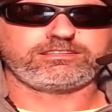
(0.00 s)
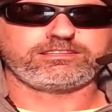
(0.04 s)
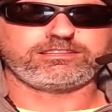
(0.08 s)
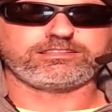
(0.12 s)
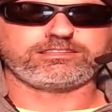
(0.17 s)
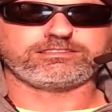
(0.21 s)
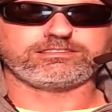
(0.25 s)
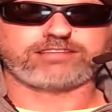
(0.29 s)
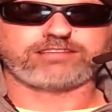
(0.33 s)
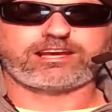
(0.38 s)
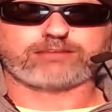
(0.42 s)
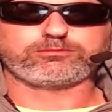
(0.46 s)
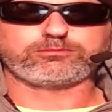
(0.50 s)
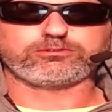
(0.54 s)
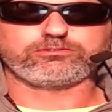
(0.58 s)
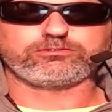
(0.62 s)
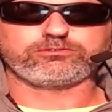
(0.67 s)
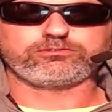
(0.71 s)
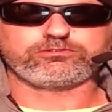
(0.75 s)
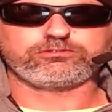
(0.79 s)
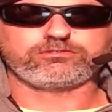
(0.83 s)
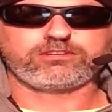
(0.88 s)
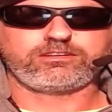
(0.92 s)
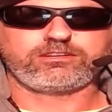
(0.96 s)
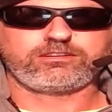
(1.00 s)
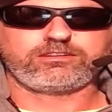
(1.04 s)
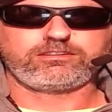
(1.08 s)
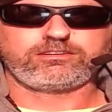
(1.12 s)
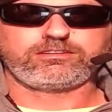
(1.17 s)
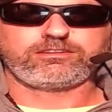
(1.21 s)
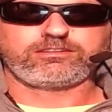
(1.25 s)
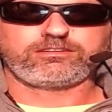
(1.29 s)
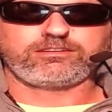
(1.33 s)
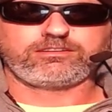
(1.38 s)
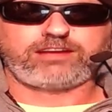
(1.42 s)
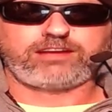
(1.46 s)
It is
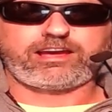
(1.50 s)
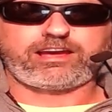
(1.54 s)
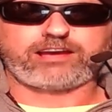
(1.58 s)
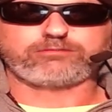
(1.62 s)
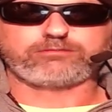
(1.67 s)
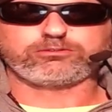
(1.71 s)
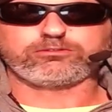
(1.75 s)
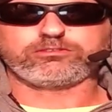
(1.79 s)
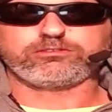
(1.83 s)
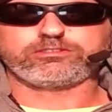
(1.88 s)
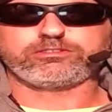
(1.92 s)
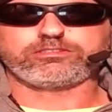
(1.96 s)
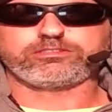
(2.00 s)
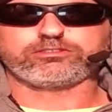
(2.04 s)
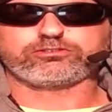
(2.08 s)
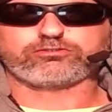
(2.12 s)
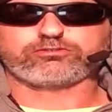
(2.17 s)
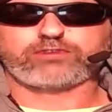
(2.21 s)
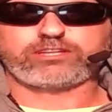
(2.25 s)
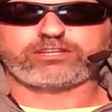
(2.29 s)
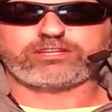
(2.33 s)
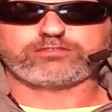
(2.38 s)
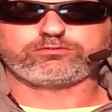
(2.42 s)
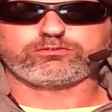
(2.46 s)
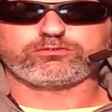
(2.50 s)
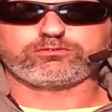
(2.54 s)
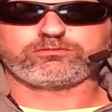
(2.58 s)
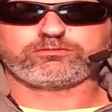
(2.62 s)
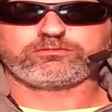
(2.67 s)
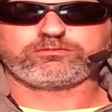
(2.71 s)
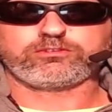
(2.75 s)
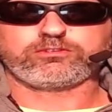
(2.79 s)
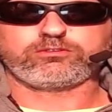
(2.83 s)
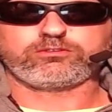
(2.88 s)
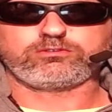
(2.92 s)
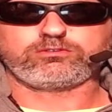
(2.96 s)
absolutely disgraceful
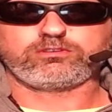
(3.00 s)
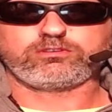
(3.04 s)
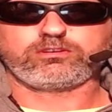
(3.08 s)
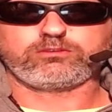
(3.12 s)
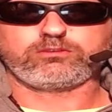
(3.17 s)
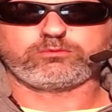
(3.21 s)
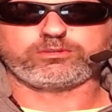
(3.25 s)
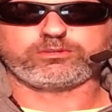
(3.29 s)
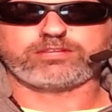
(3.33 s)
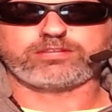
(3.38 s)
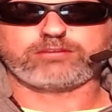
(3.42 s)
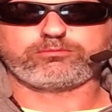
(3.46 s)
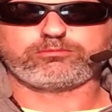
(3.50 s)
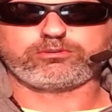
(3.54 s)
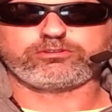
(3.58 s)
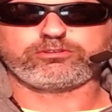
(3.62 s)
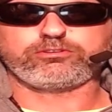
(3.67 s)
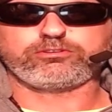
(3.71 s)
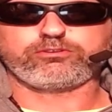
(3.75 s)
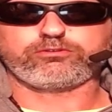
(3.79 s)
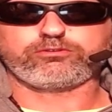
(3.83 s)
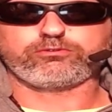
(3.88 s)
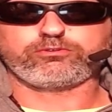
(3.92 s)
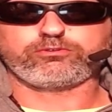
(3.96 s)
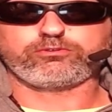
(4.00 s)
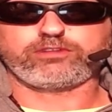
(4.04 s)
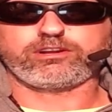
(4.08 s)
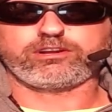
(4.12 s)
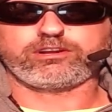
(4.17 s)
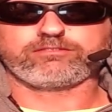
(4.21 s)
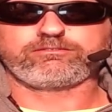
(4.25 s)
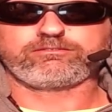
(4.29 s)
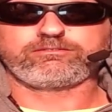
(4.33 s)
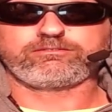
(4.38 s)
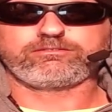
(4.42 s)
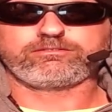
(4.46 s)
what they put you through
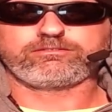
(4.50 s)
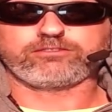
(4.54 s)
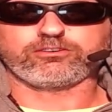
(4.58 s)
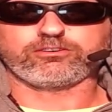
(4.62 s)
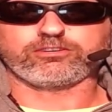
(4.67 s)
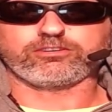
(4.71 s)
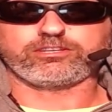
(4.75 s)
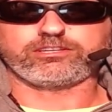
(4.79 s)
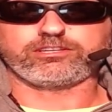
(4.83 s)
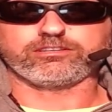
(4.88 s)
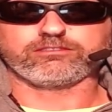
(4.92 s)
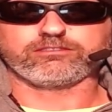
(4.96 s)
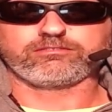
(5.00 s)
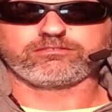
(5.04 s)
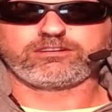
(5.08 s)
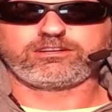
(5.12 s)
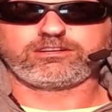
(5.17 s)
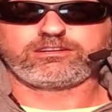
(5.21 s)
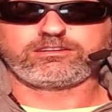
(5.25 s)
there, or here.